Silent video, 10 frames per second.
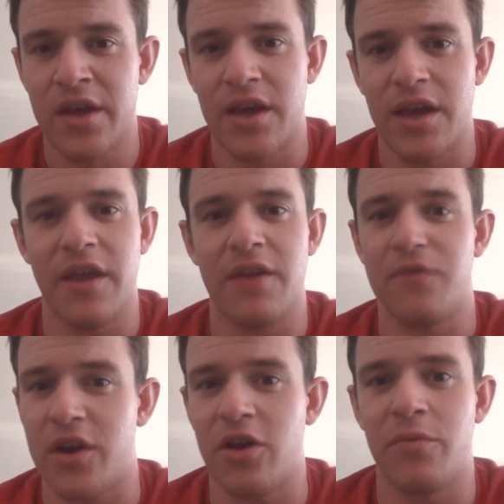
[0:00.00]
get like a
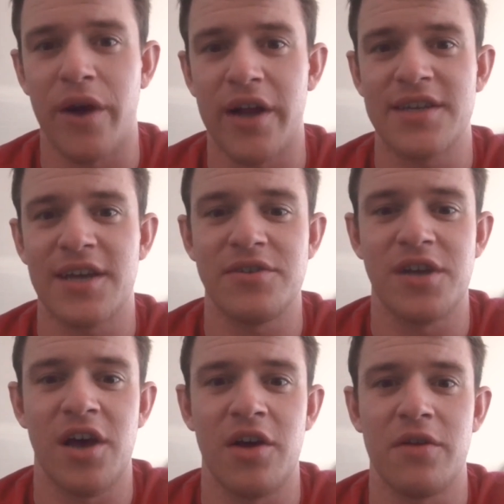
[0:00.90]
video breakdown
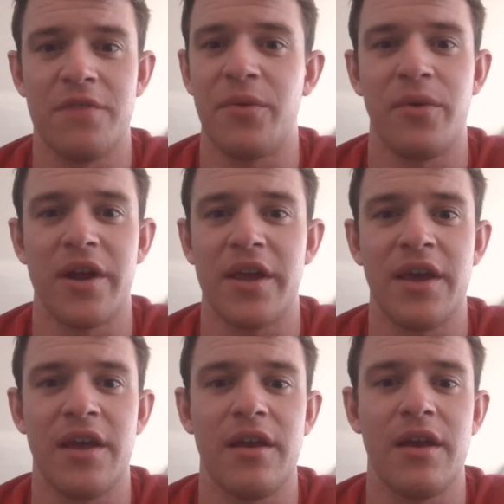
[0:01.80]
done or if they want to
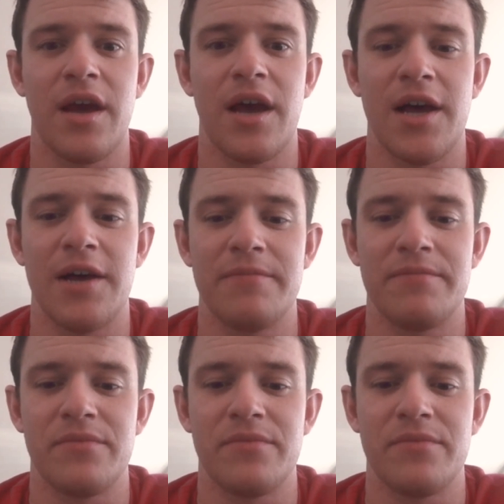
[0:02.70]
get uh,